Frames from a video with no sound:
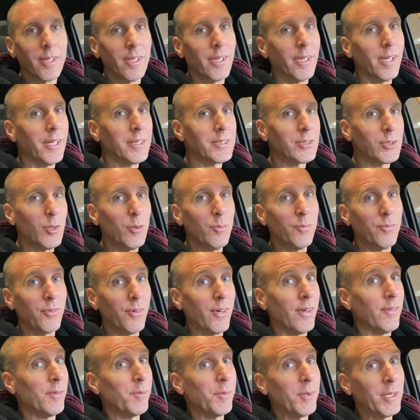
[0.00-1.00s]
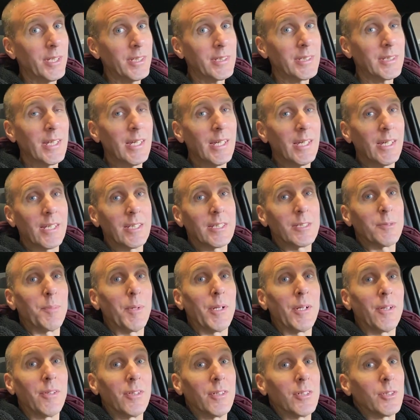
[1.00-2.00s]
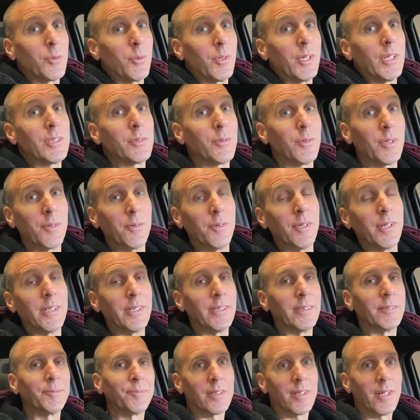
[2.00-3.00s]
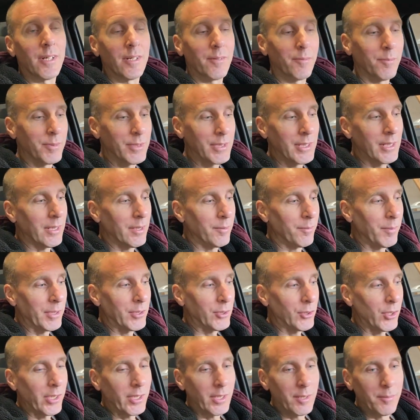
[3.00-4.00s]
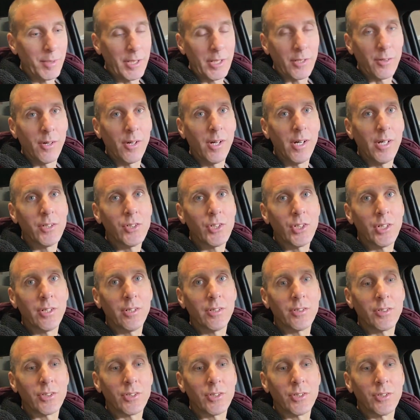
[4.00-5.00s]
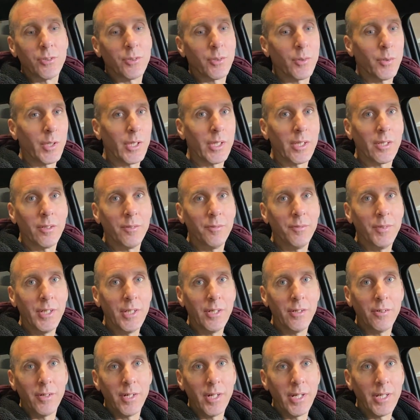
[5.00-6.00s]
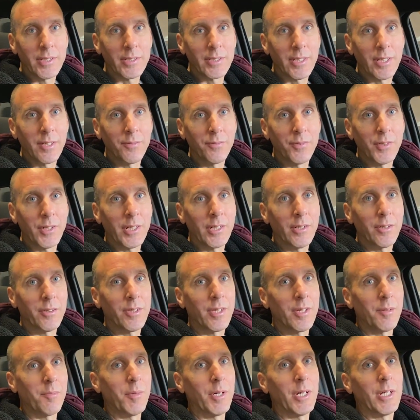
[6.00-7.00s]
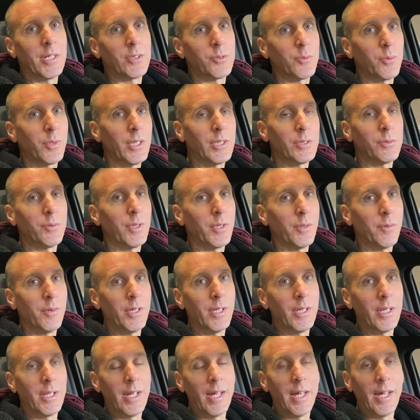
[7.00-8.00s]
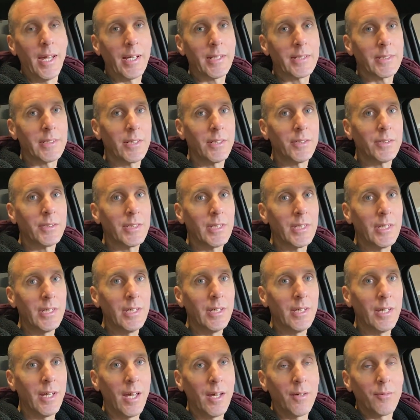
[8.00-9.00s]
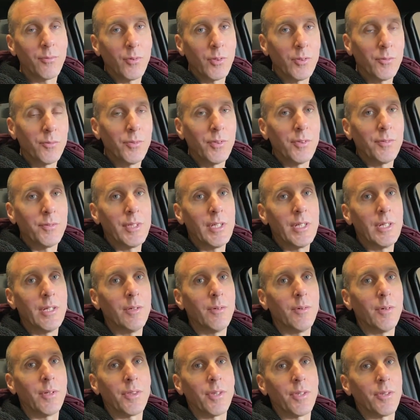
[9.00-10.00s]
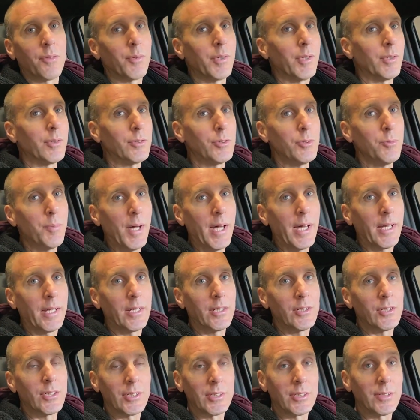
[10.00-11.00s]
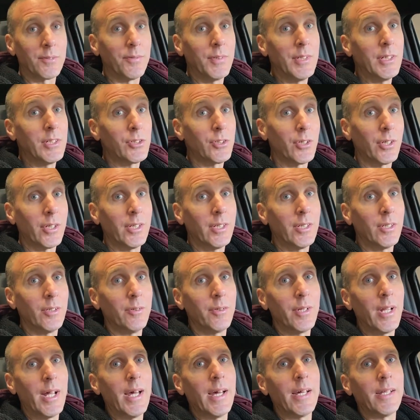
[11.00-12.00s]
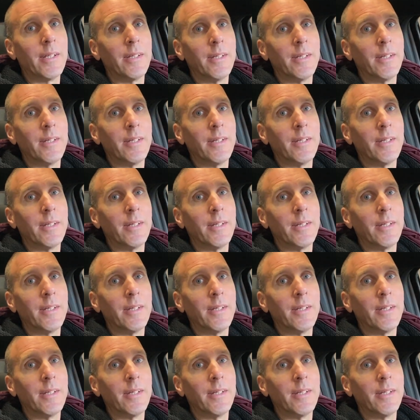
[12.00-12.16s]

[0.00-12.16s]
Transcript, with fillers: Let's hope for everybody's sake it's better than 2021. I'm sitting in my truck in my garage here just do a quick little video as I figured out that my 2021 XLT F-150 with the 302 package has a feature I didn't know it had.